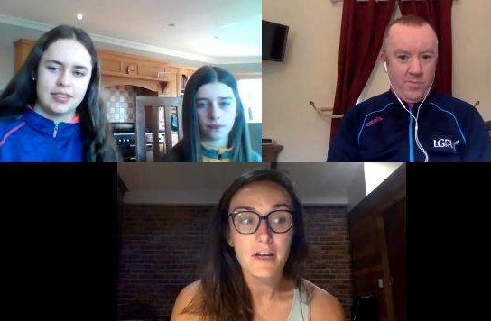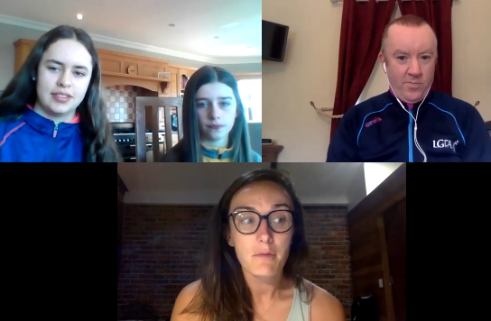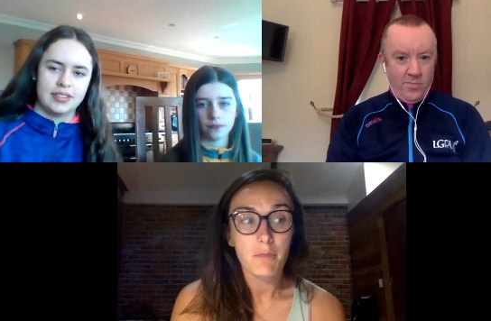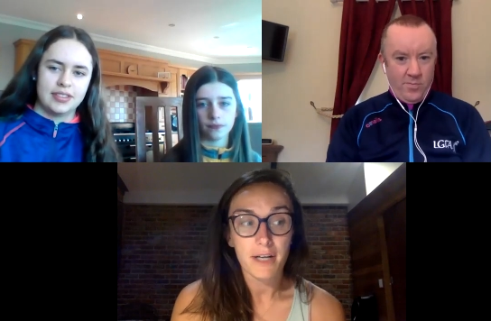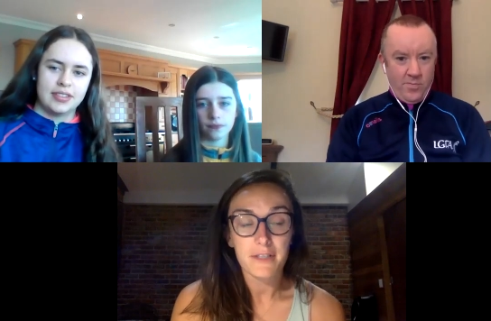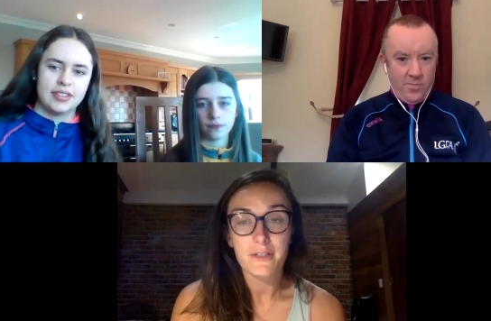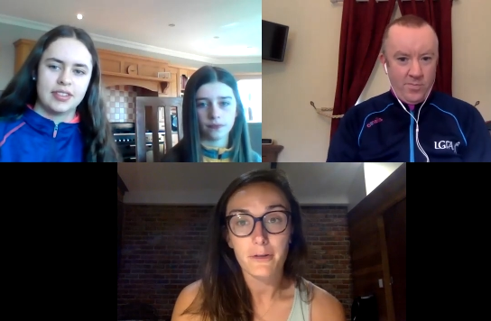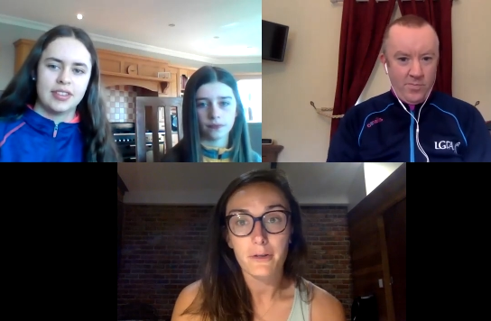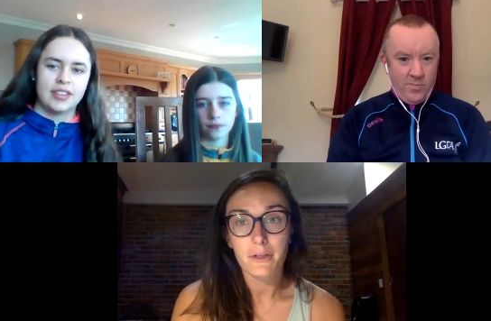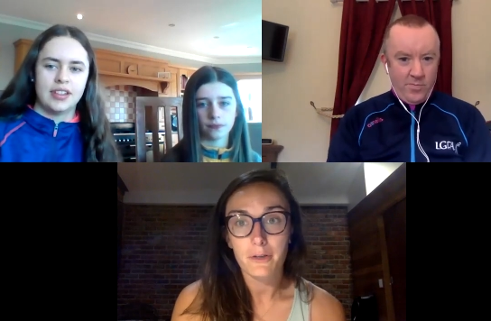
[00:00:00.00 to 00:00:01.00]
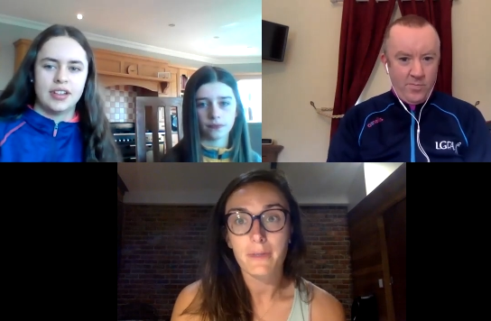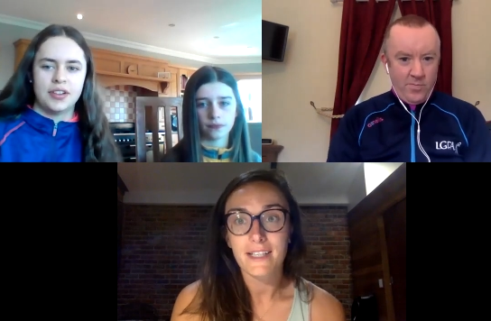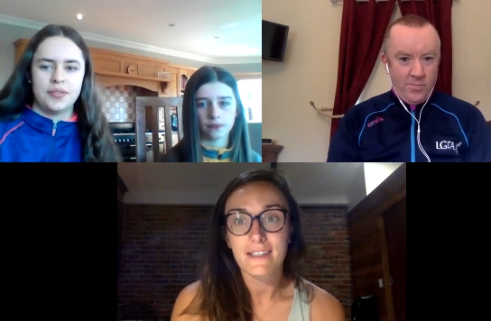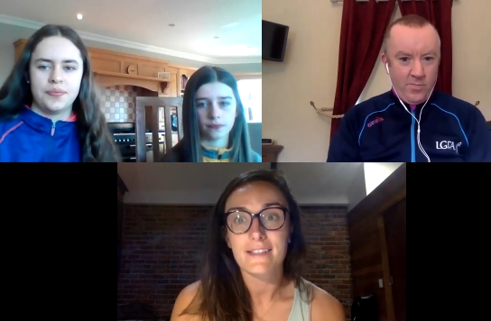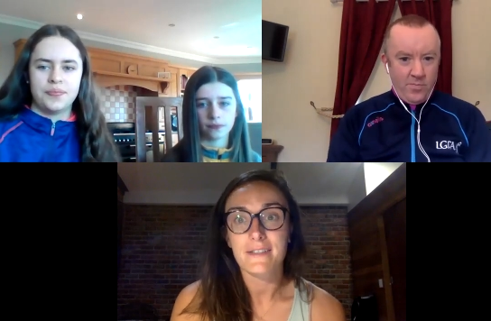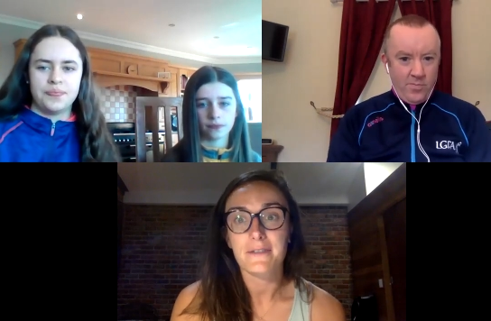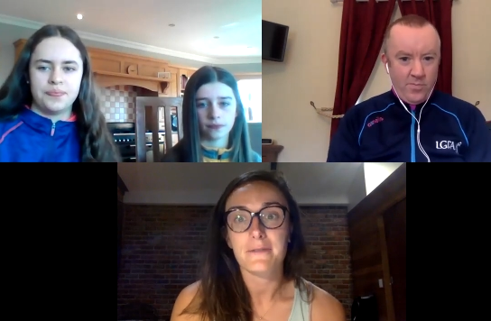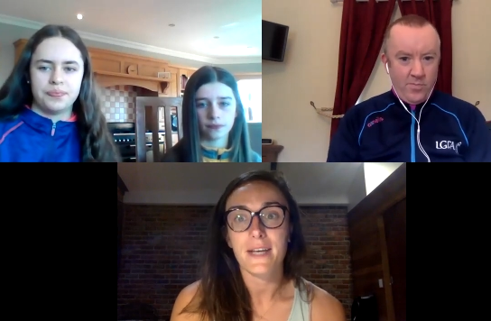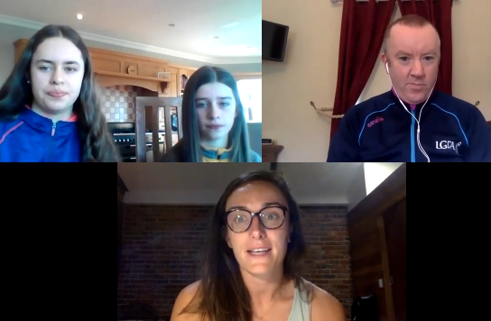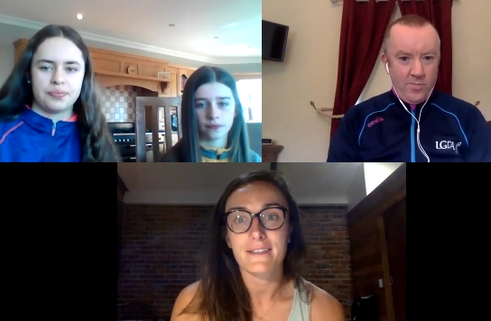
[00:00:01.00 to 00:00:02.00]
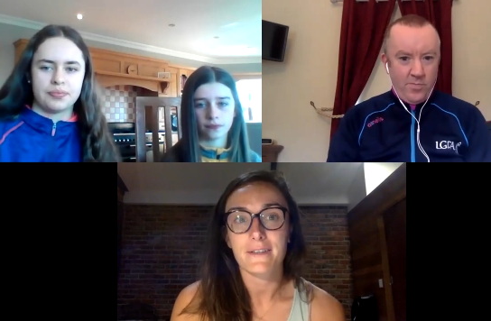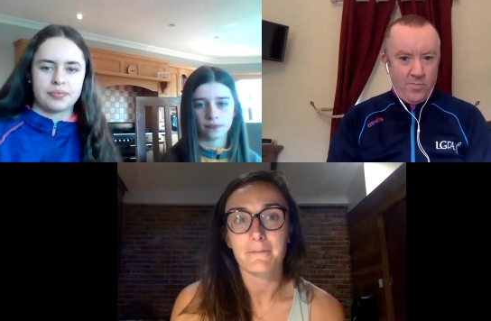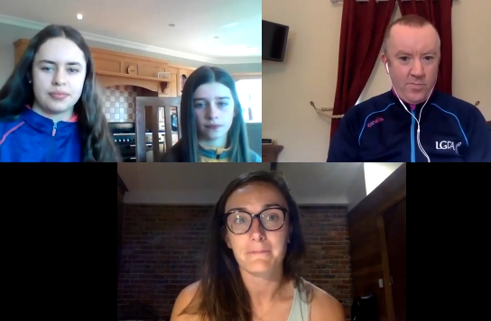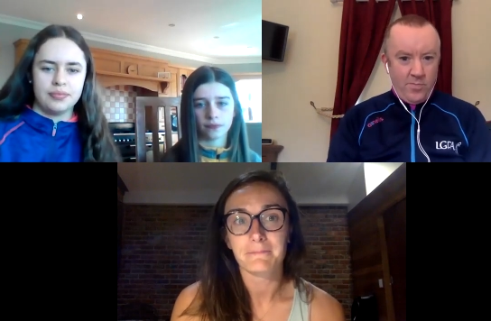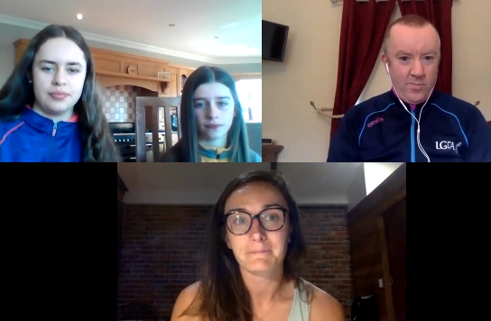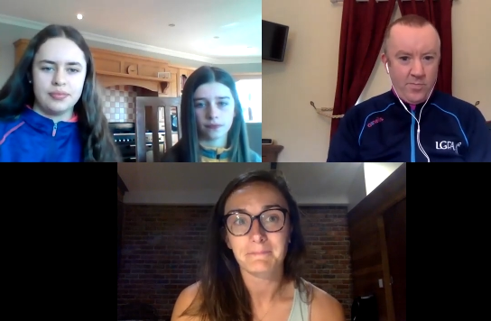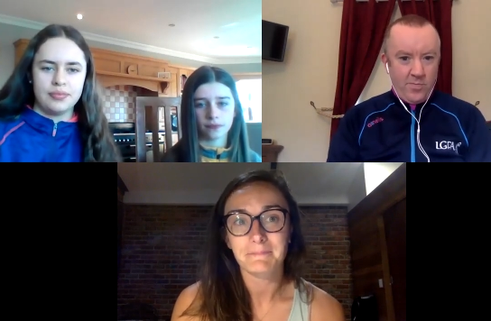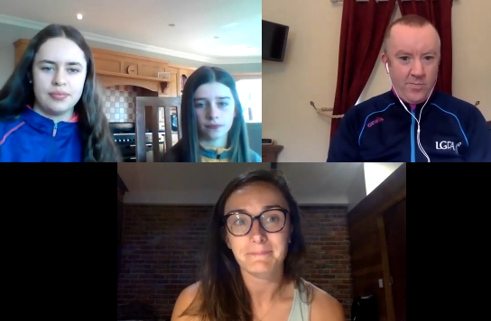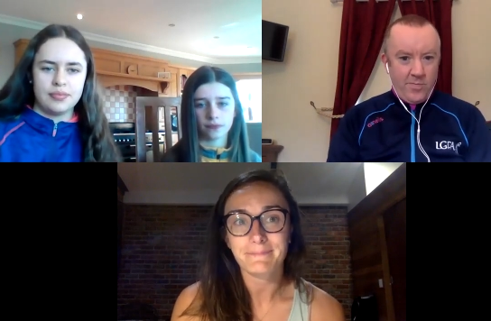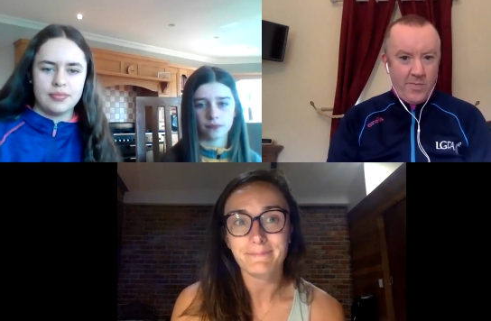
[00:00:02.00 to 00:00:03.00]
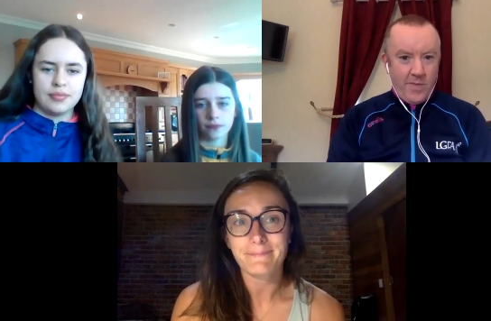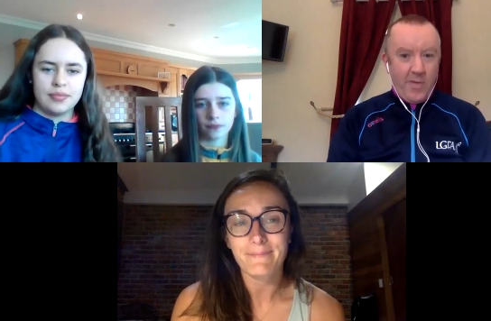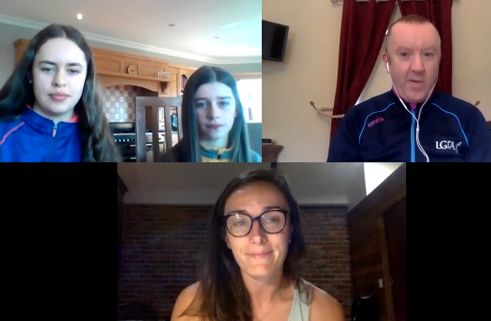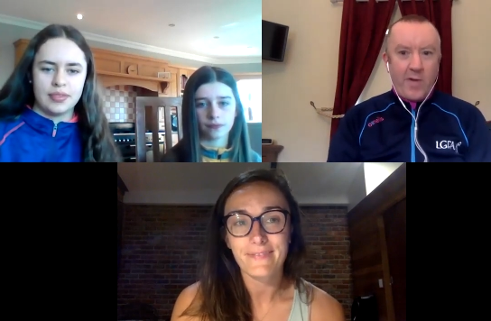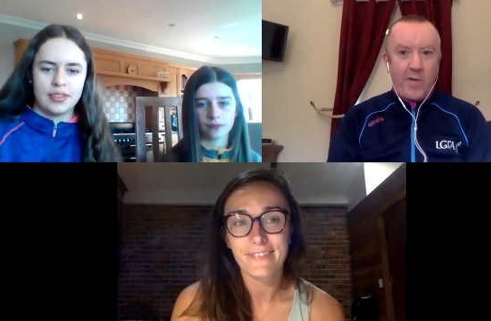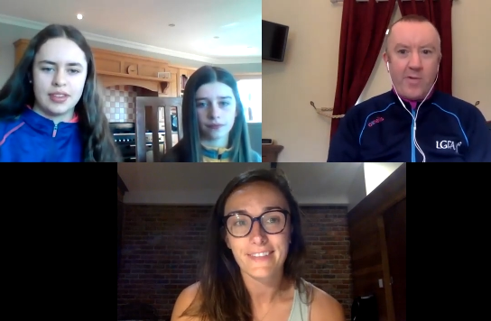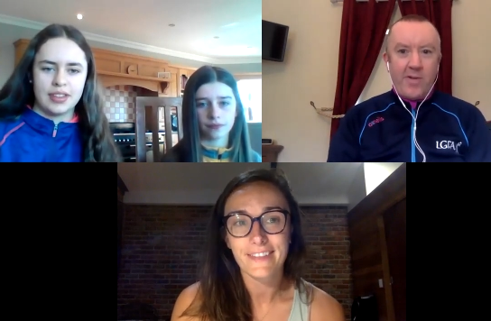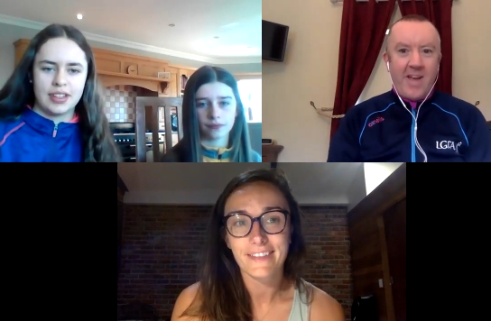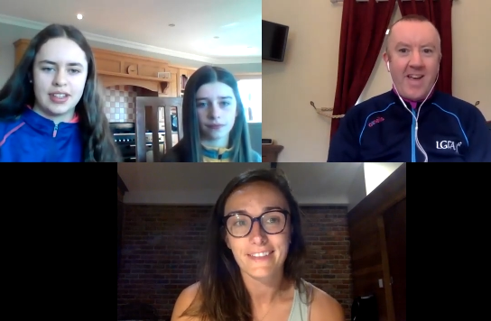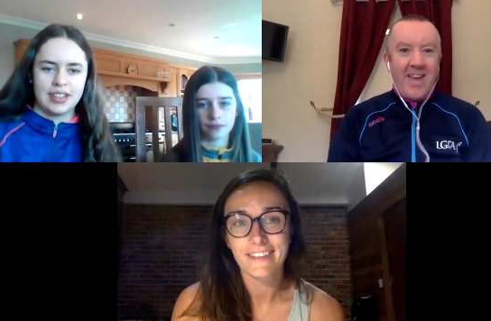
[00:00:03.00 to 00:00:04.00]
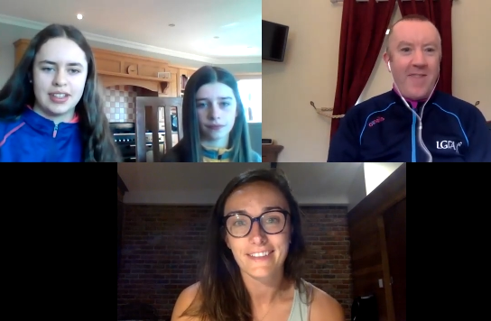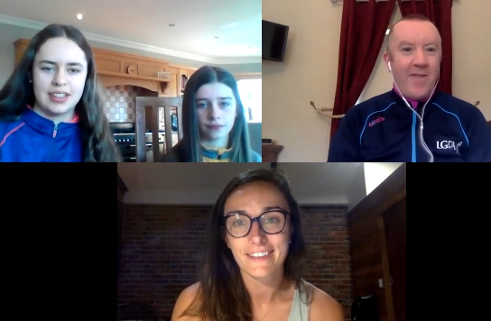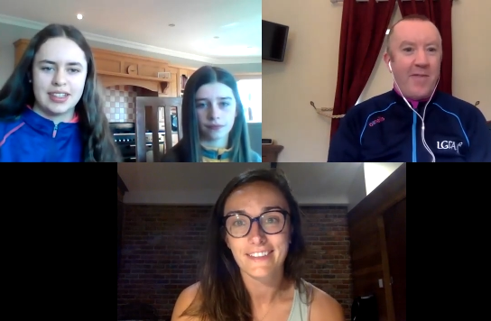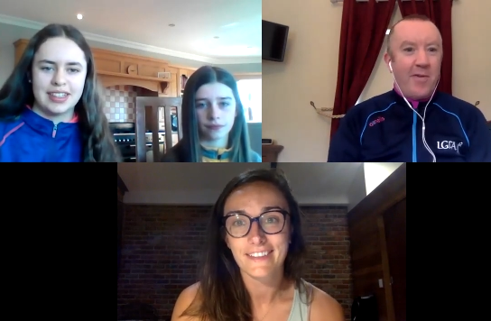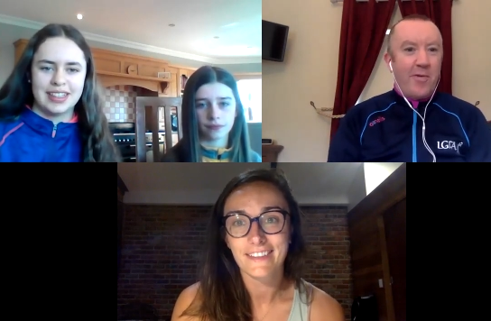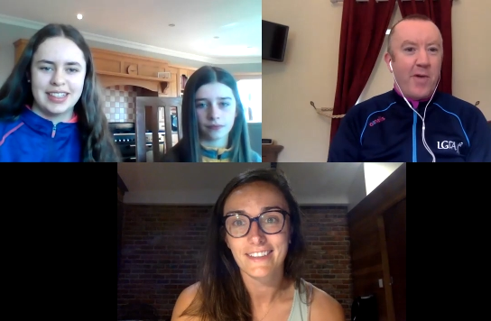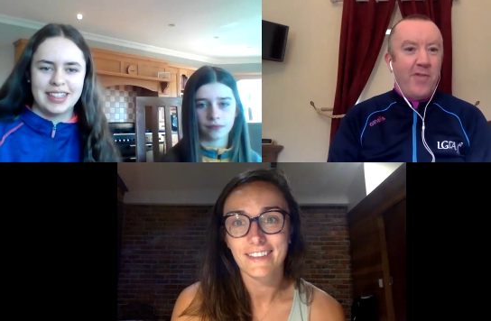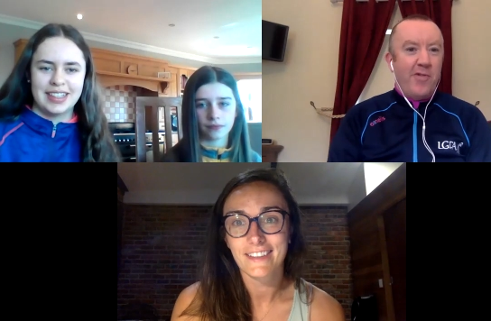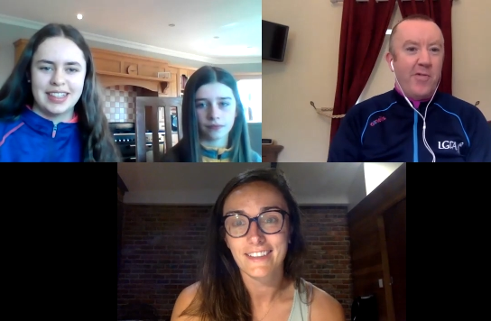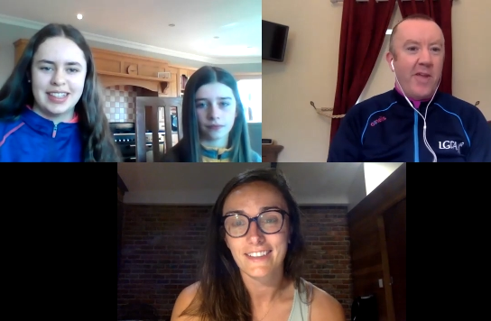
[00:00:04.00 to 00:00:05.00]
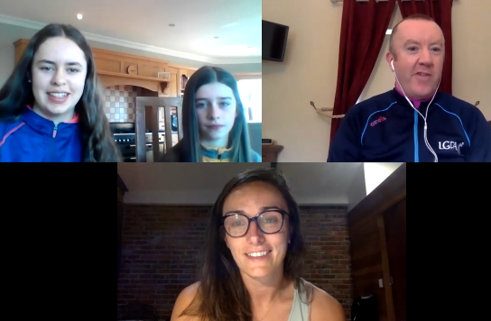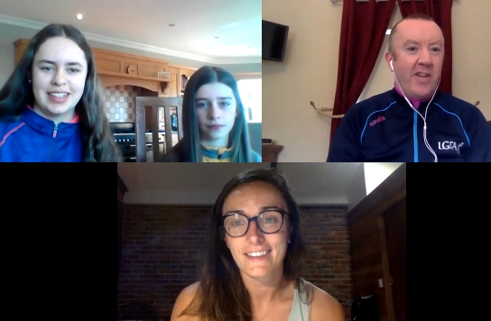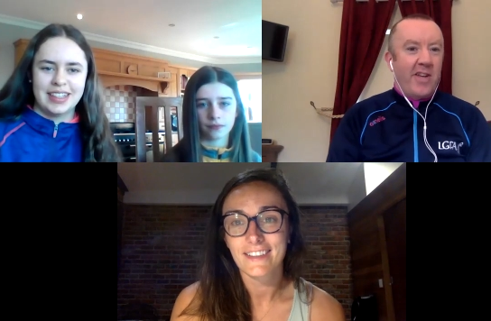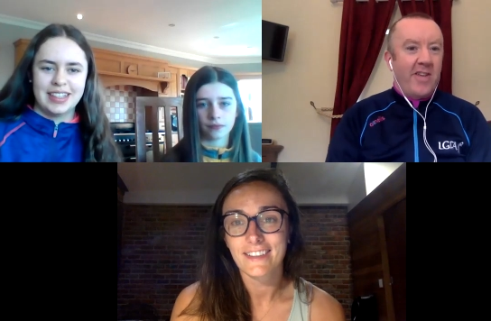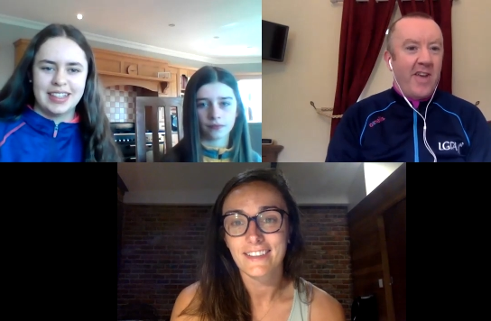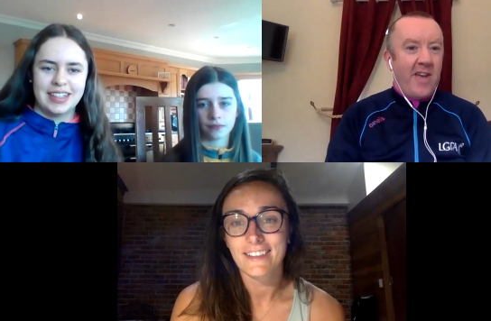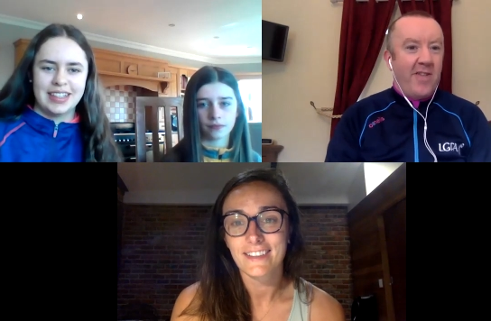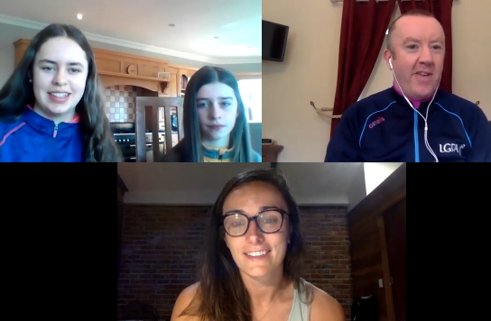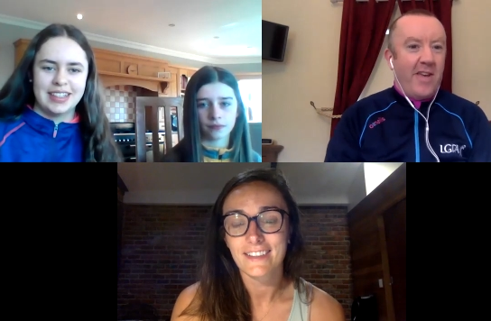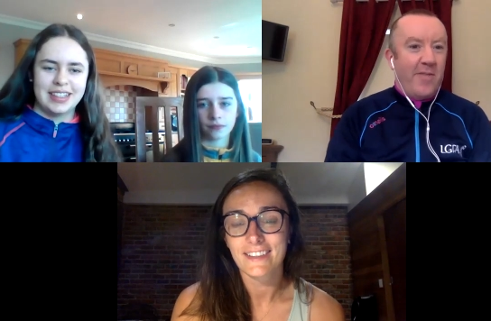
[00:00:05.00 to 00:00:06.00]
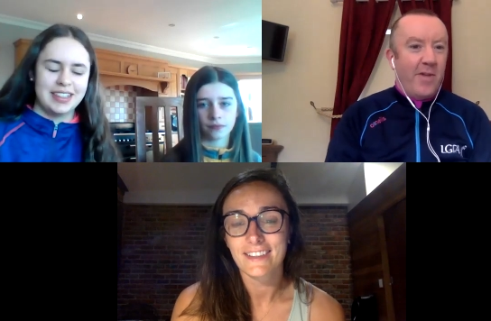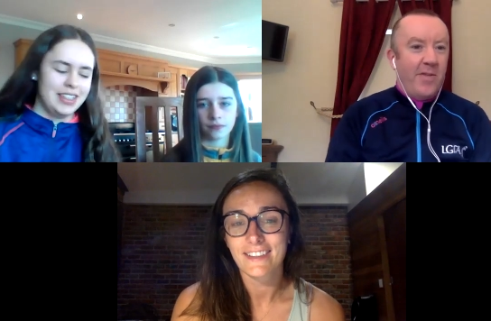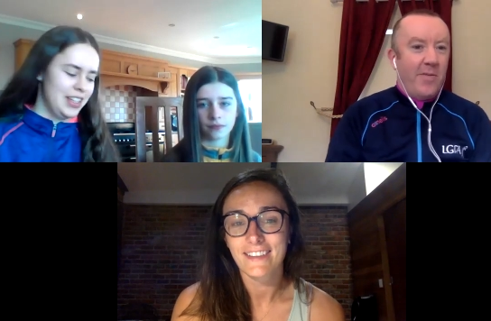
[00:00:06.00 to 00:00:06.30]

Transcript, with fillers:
Speaker 1: practice your, your weaknesses as well. So.
Speaker 2: Very good. Uh, Aoife, have you a question that you'd like to ask Niamh while,